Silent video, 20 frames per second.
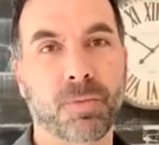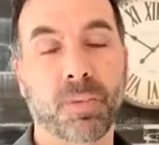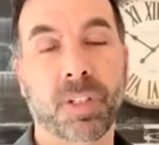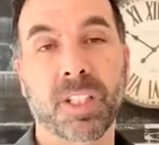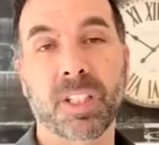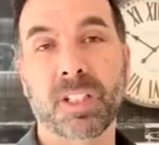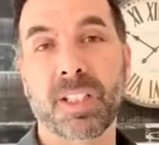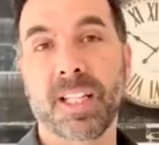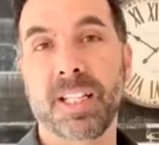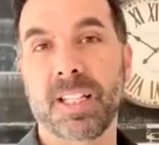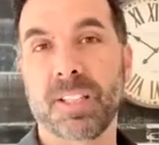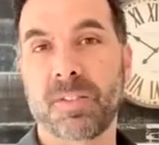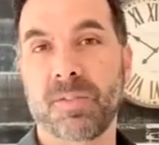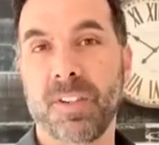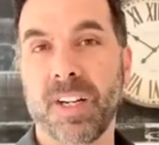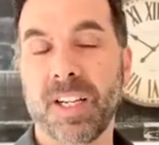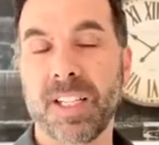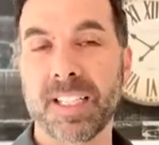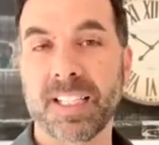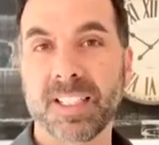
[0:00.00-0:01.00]
Real estate is
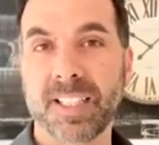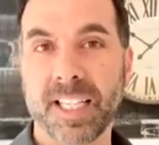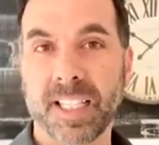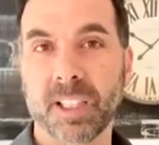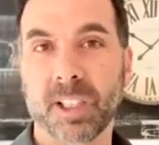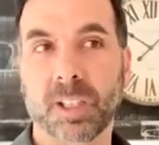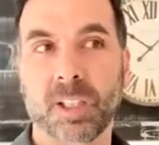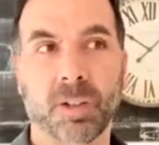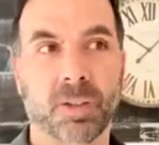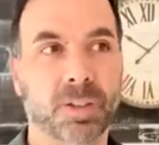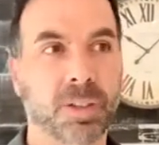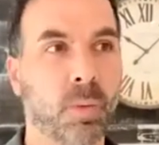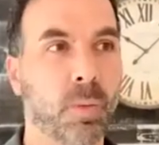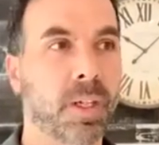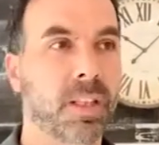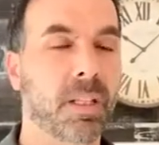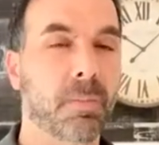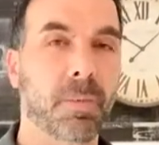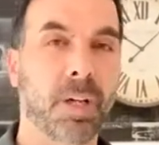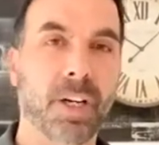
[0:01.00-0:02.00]
very cyclical. So
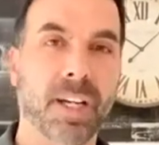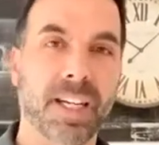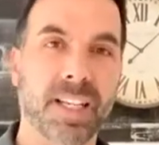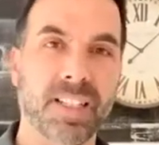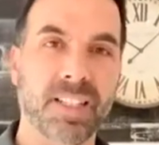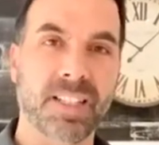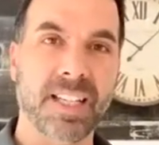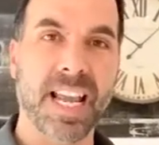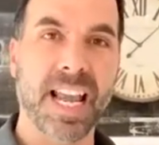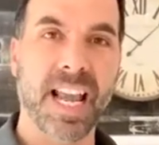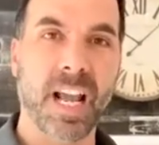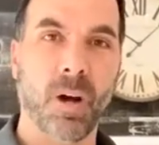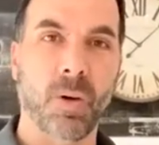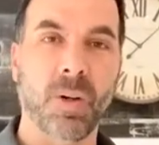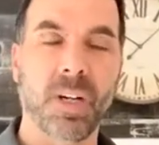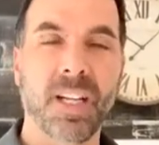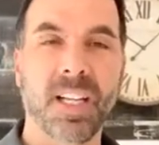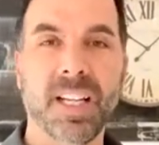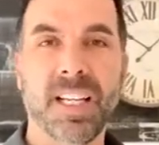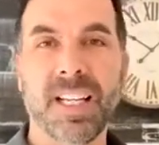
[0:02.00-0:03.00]
what the market is
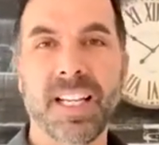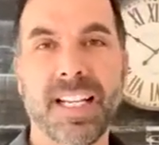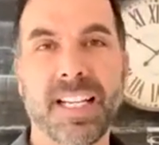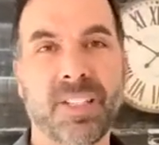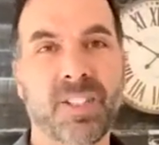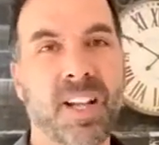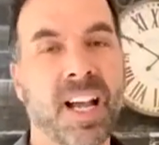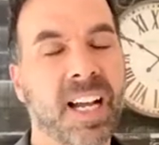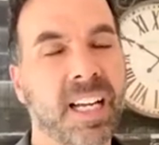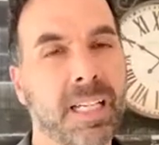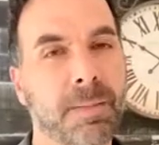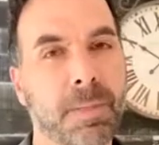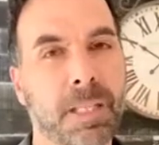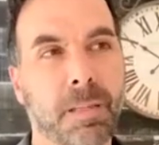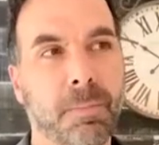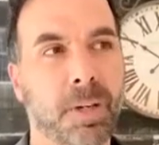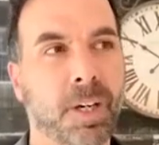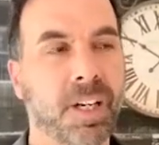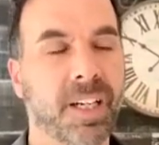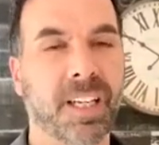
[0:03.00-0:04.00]
now is not gonna be the
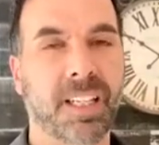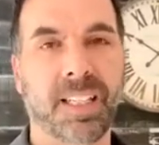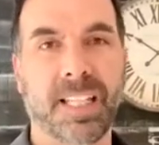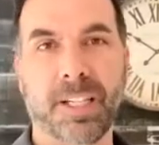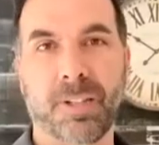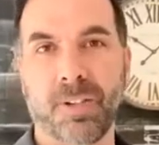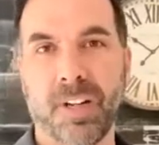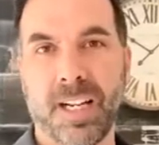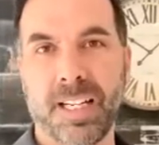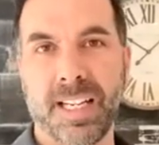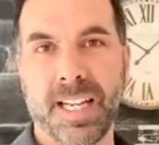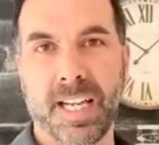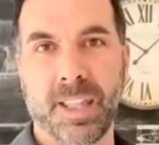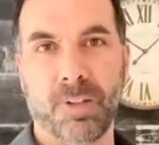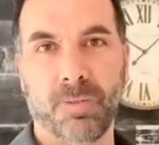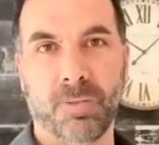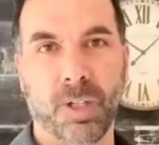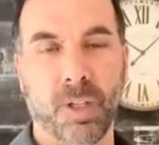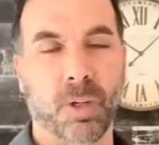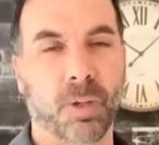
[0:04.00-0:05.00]
market later on down the
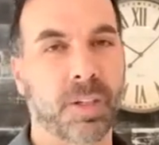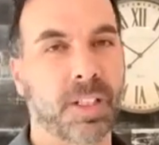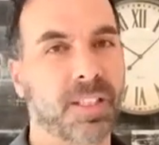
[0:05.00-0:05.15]
road.